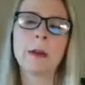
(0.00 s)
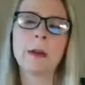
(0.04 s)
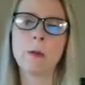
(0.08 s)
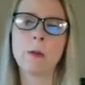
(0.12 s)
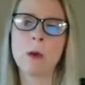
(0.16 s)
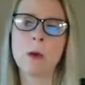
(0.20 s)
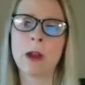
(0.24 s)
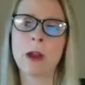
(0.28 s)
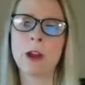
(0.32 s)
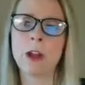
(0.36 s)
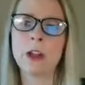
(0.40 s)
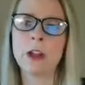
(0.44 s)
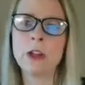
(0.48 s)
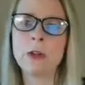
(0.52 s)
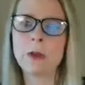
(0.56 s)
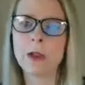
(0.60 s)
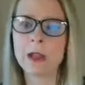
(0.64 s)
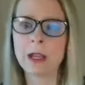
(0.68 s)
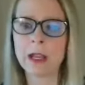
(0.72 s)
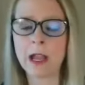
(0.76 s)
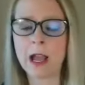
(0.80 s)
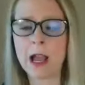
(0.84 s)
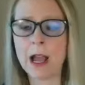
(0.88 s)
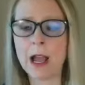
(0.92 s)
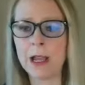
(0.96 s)
where you
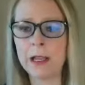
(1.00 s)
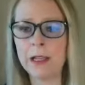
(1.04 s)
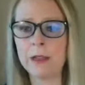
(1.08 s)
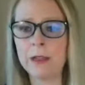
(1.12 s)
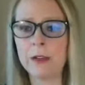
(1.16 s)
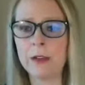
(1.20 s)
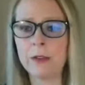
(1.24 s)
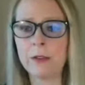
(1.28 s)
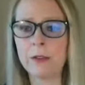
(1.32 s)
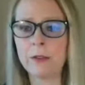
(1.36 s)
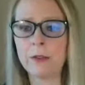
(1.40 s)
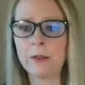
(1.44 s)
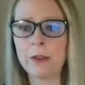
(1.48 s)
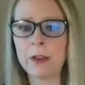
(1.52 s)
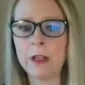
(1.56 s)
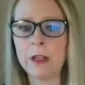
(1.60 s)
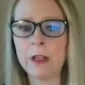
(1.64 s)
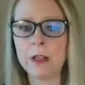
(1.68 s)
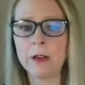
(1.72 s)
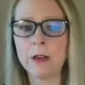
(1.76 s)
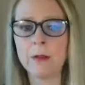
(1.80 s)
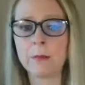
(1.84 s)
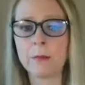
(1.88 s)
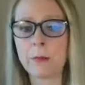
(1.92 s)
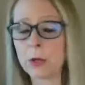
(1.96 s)
can kind of
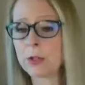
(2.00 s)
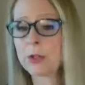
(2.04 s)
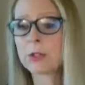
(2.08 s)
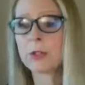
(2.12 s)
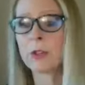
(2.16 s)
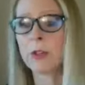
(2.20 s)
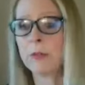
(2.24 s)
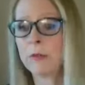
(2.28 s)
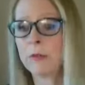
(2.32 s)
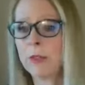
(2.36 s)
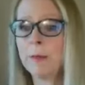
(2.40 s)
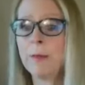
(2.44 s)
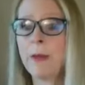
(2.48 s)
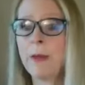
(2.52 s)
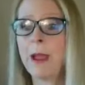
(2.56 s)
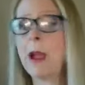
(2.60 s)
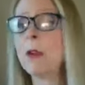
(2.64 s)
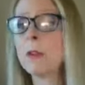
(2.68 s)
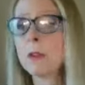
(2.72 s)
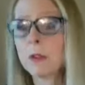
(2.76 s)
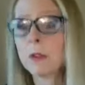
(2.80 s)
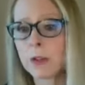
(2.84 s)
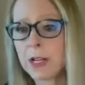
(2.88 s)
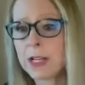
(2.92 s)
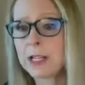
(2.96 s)
preserve the
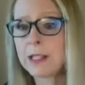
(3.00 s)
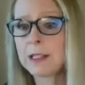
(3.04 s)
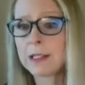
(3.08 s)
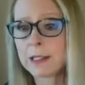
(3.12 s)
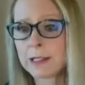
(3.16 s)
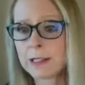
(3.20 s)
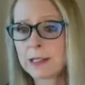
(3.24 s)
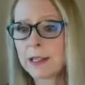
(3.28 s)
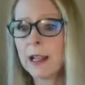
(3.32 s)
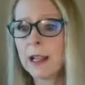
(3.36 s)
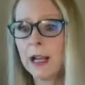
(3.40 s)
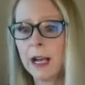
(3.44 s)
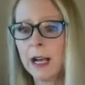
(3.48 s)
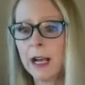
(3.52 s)
boundaries